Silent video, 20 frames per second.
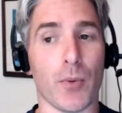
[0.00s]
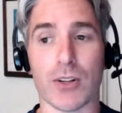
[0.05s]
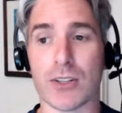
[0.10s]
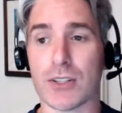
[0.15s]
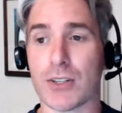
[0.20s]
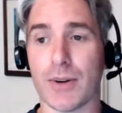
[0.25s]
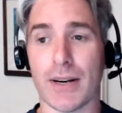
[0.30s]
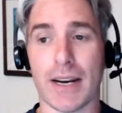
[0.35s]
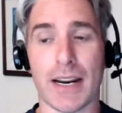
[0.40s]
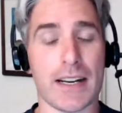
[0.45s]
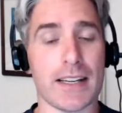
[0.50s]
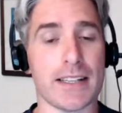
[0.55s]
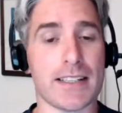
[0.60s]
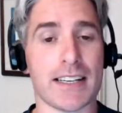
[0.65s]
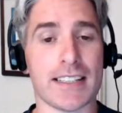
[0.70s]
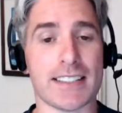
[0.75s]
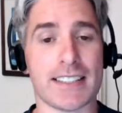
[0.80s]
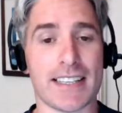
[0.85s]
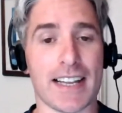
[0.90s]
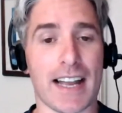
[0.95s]
if you want to
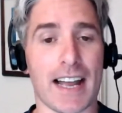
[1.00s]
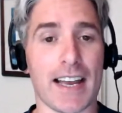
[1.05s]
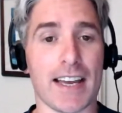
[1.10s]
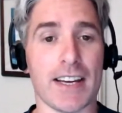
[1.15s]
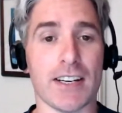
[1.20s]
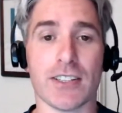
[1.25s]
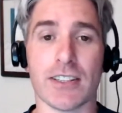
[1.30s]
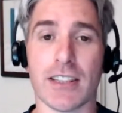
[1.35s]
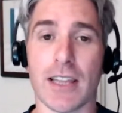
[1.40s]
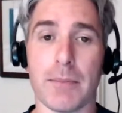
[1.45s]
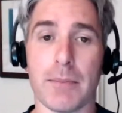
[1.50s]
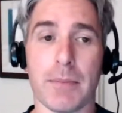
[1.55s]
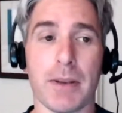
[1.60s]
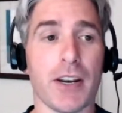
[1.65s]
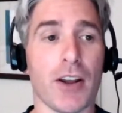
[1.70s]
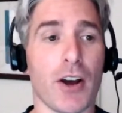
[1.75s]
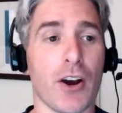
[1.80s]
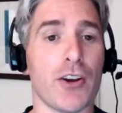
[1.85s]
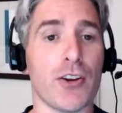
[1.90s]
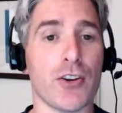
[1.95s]
at any stage,
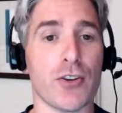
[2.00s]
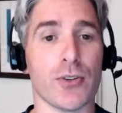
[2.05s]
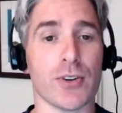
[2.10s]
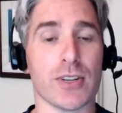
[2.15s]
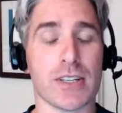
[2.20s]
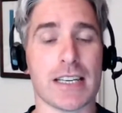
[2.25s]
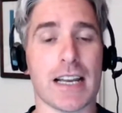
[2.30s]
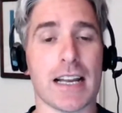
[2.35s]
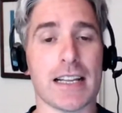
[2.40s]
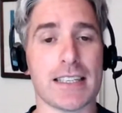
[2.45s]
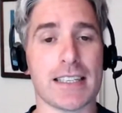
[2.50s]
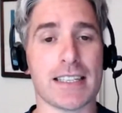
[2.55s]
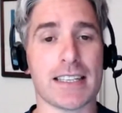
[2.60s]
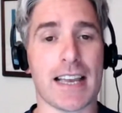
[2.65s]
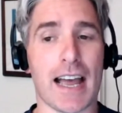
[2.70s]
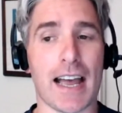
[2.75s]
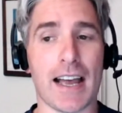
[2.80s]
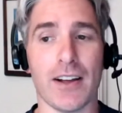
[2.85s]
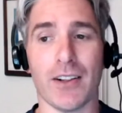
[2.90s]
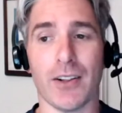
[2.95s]
let me know your
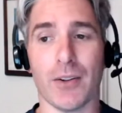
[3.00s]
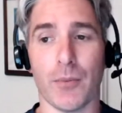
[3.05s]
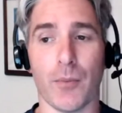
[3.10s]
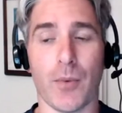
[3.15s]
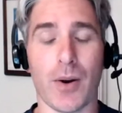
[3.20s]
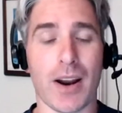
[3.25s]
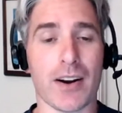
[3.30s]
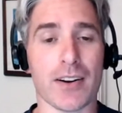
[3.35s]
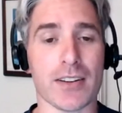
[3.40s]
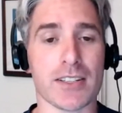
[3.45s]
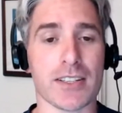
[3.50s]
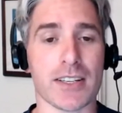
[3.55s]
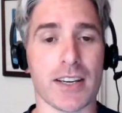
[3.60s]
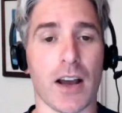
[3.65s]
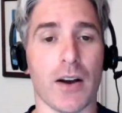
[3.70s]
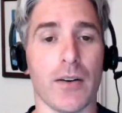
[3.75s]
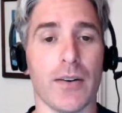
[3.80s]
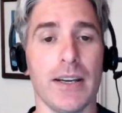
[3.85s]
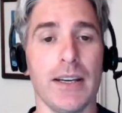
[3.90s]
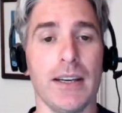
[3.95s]
SUD scale and where
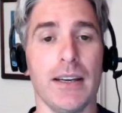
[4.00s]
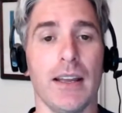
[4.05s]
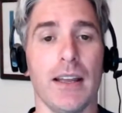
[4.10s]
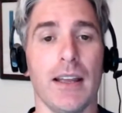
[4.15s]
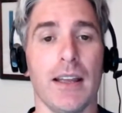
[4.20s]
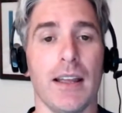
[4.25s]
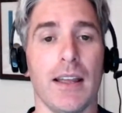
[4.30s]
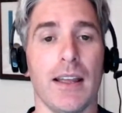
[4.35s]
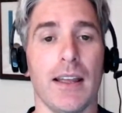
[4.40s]
it's going,